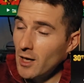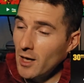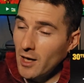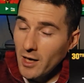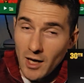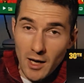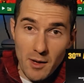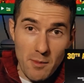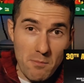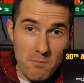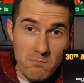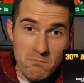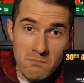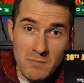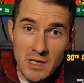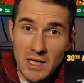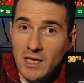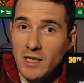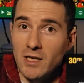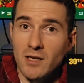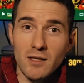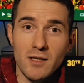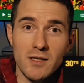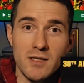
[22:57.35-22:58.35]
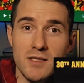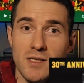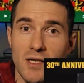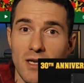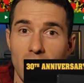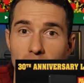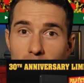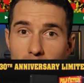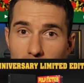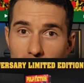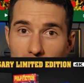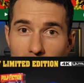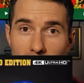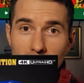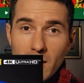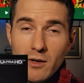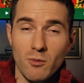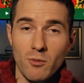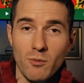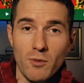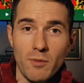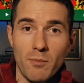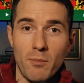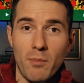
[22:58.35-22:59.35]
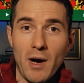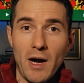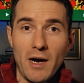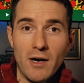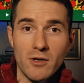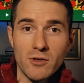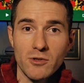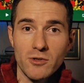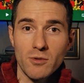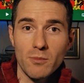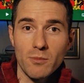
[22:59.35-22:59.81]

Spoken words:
and I immediately sent it back with buyer's